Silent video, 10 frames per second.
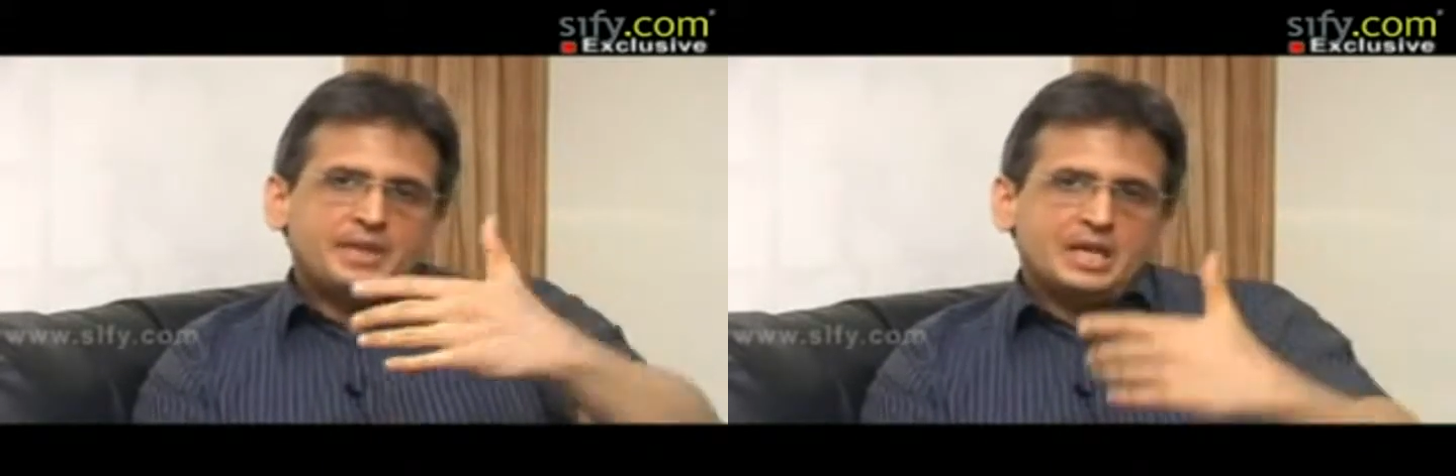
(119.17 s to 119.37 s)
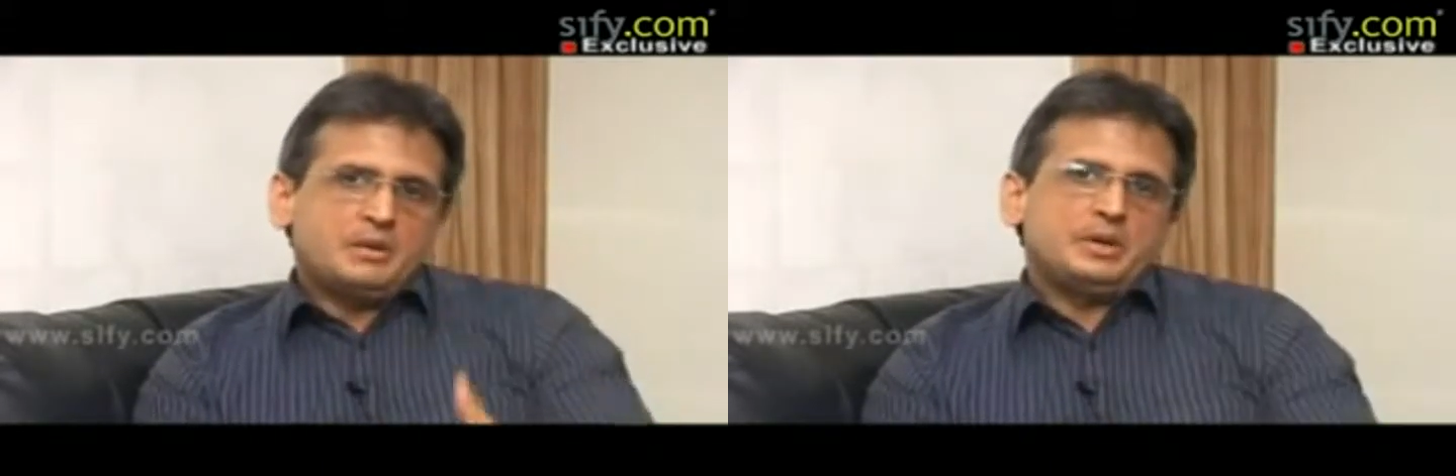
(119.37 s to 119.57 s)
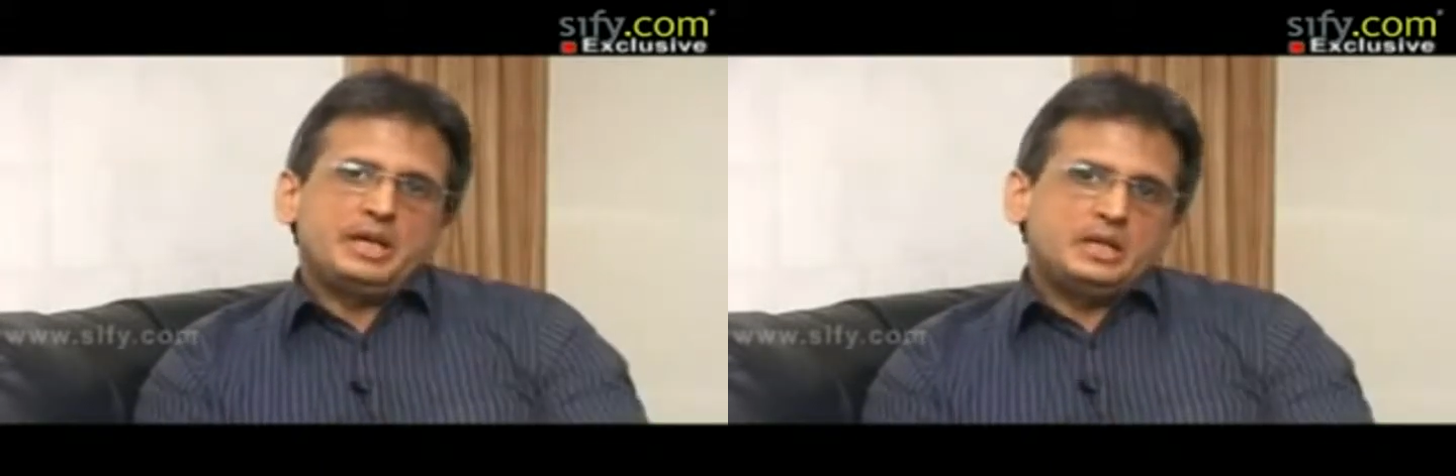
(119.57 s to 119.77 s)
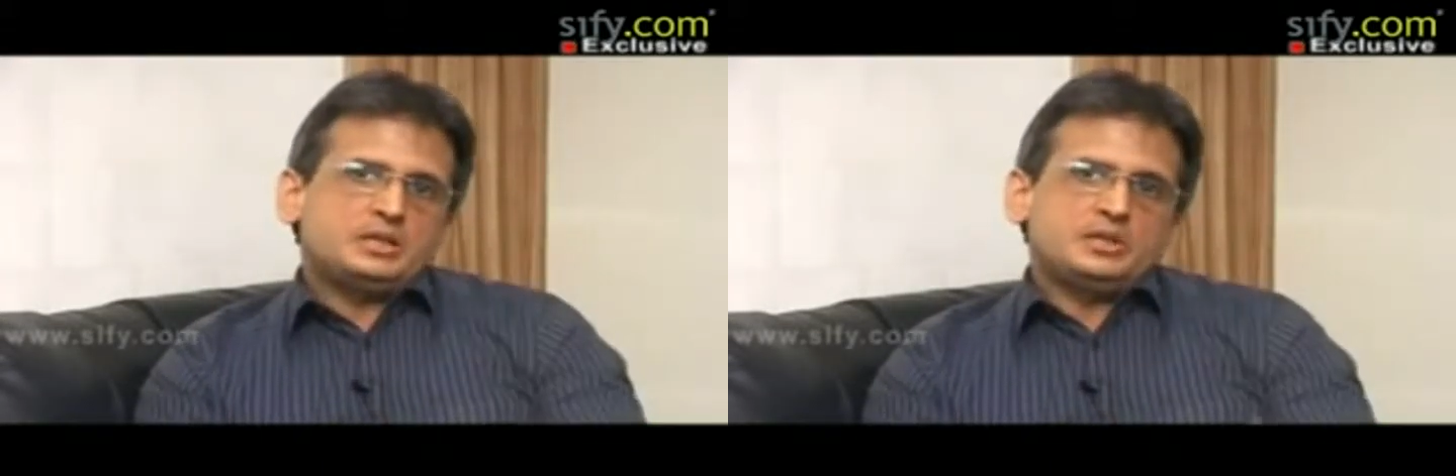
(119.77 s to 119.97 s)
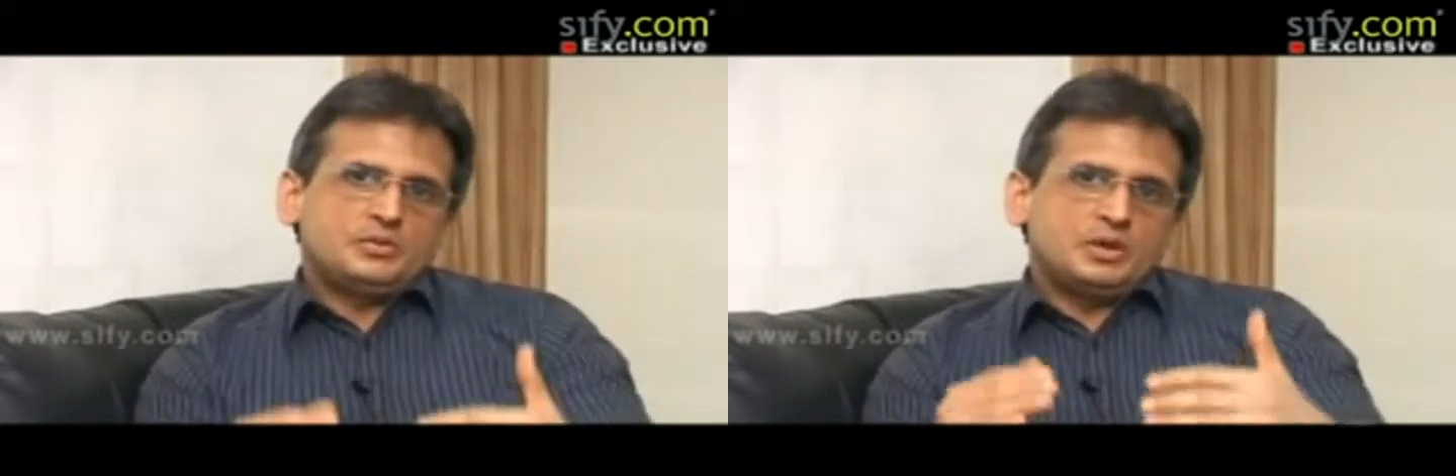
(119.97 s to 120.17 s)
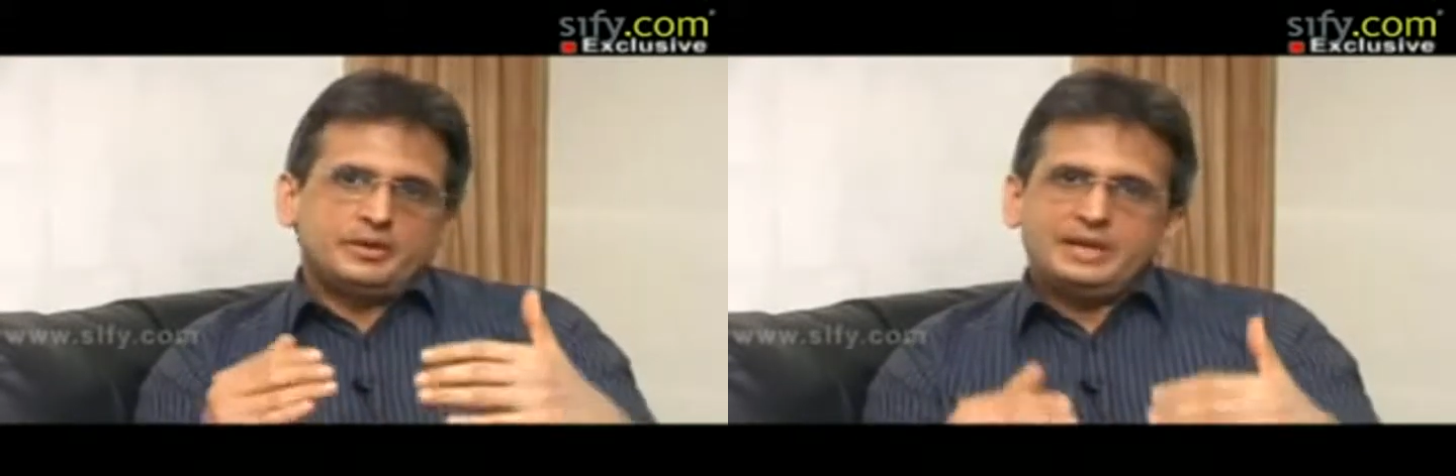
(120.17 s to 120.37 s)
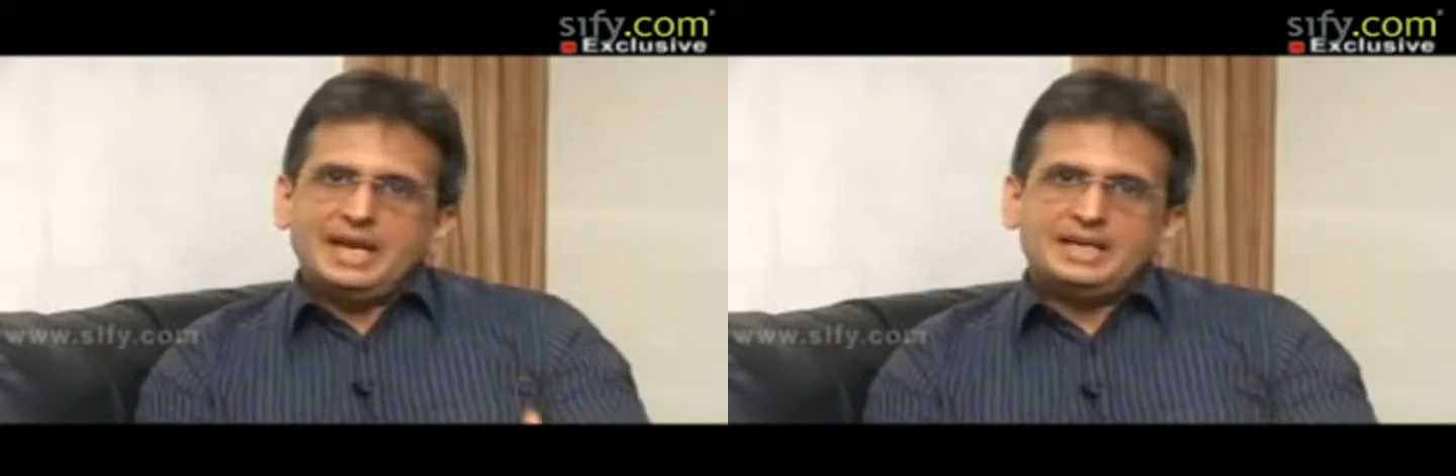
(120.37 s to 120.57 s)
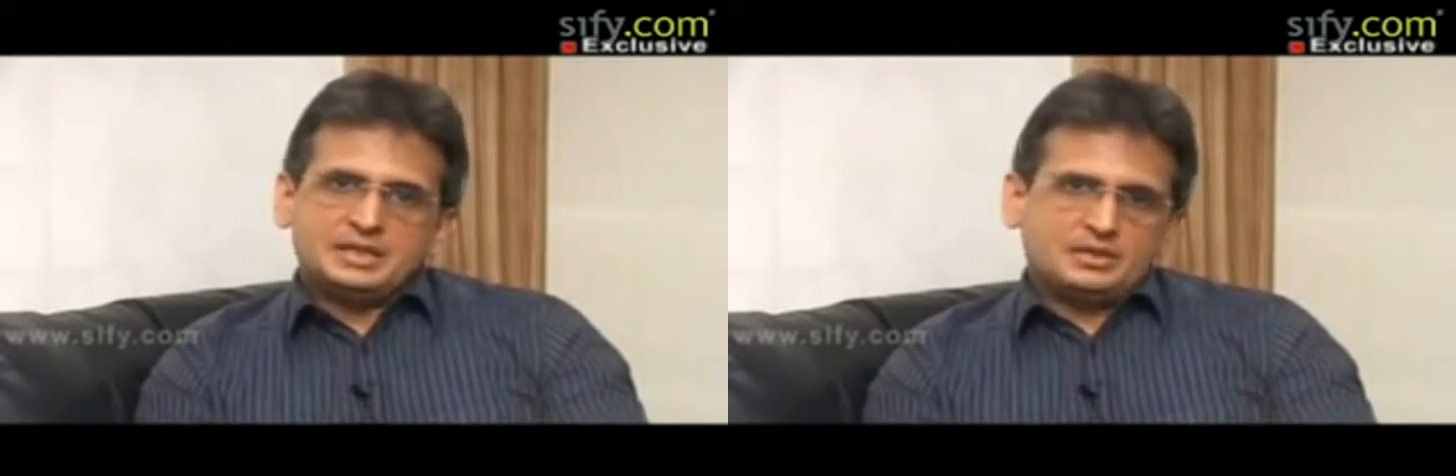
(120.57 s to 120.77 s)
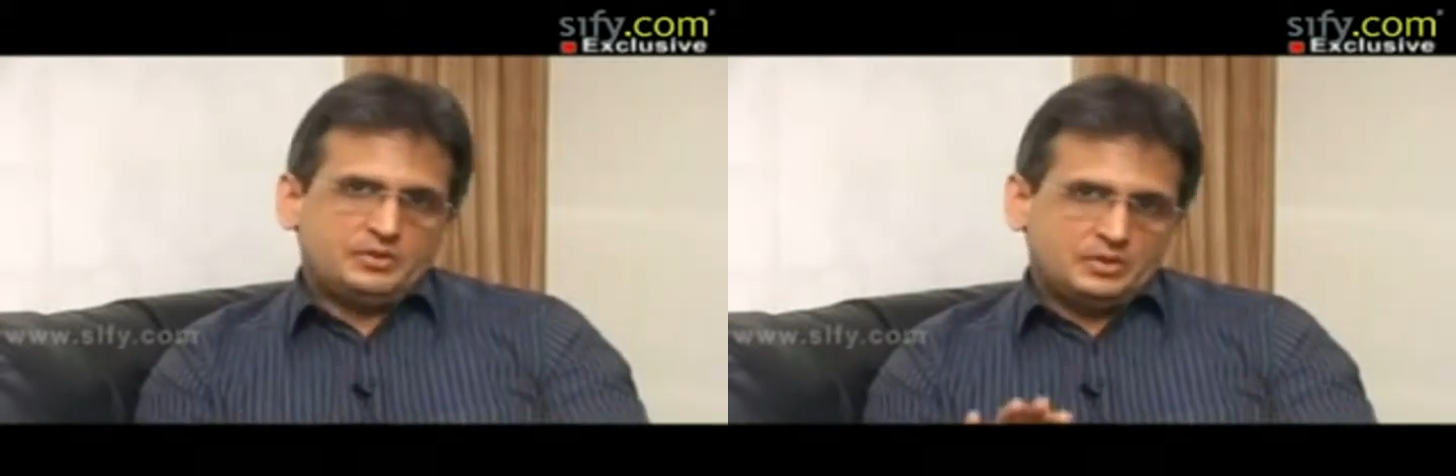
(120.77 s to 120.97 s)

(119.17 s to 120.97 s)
Nowadays, you've got the desks,